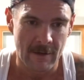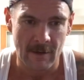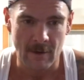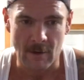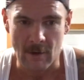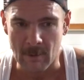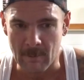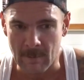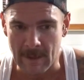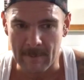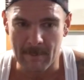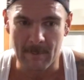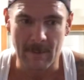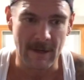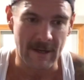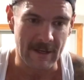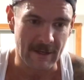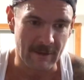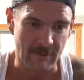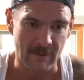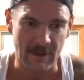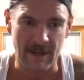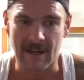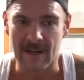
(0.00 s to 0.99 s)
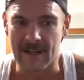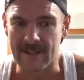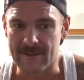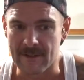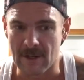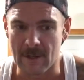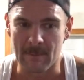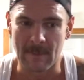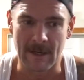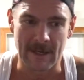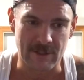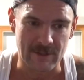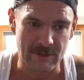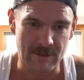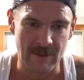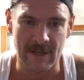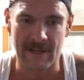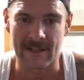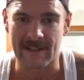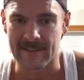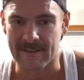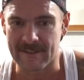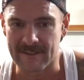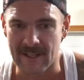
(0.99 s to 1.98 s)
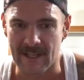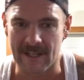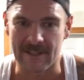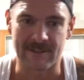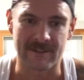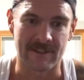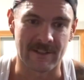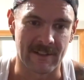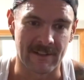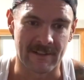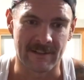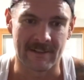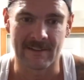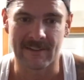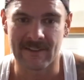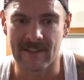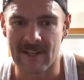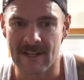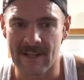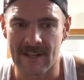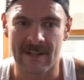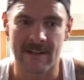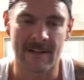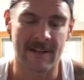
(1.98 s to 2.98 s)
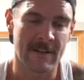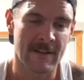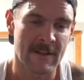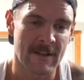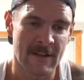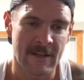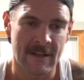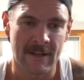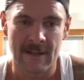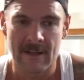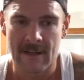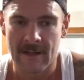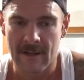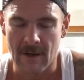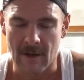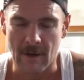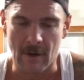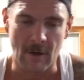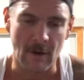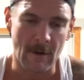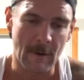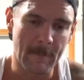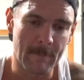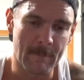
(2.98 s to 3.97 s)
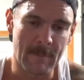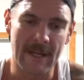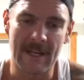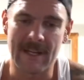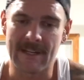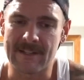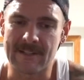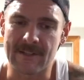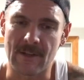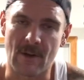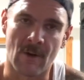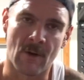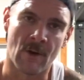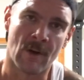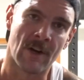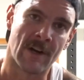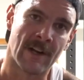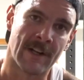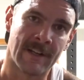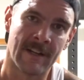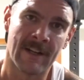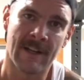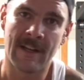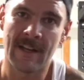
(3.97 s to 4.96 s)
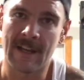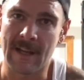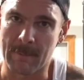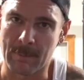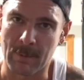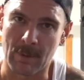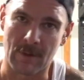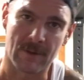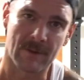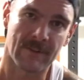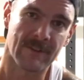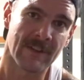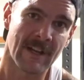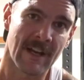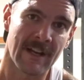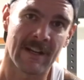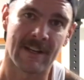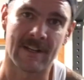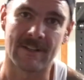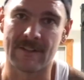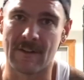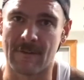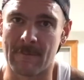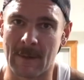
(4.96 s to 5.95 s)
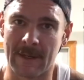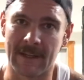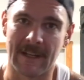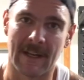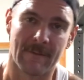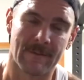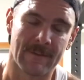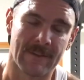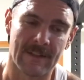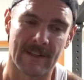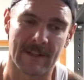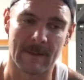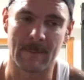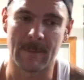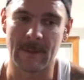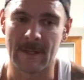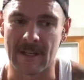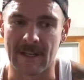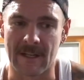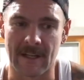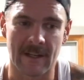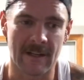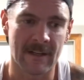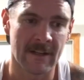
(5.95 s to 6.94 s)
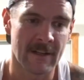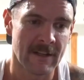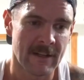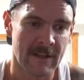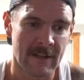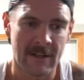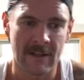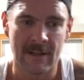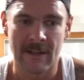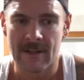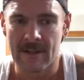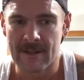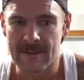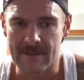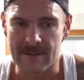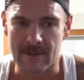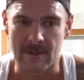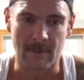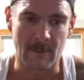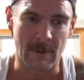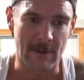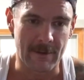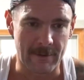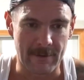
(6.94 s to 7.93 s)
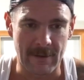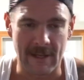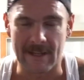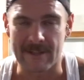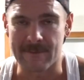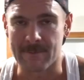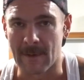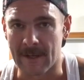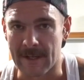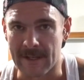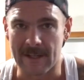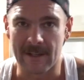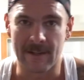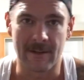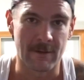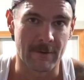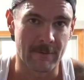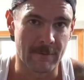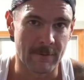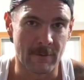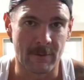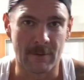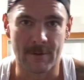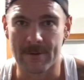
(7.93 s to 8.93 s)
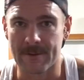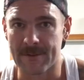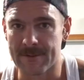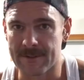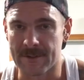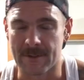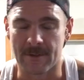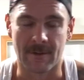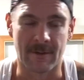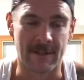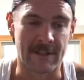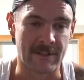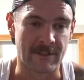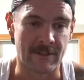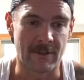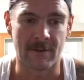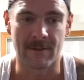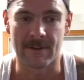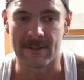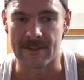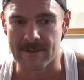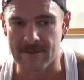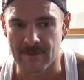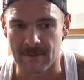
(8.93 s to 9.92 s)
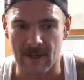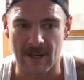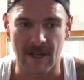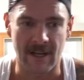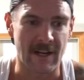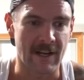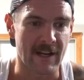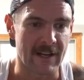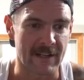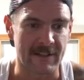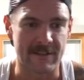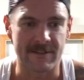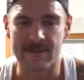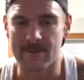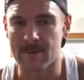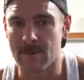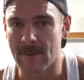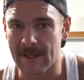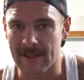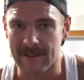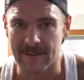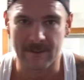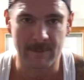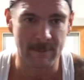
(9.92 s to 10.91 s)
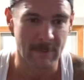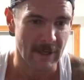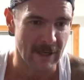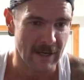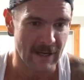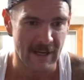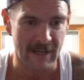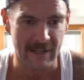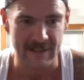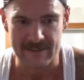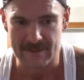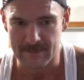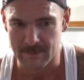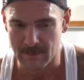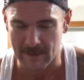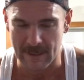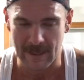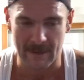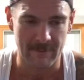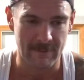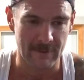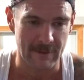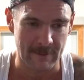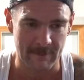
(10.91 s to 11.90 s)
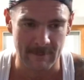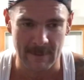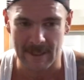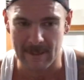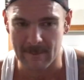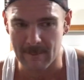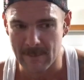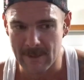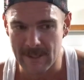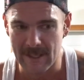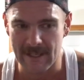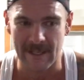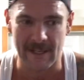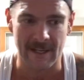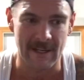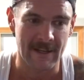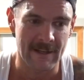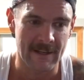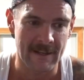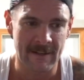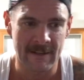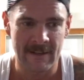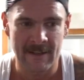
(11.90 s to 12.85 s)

all my bike rides, all my training sessions are all based on a percentage of my FTP. So whether that's my intervals or endurance rides, sweet spots, whatever it may be,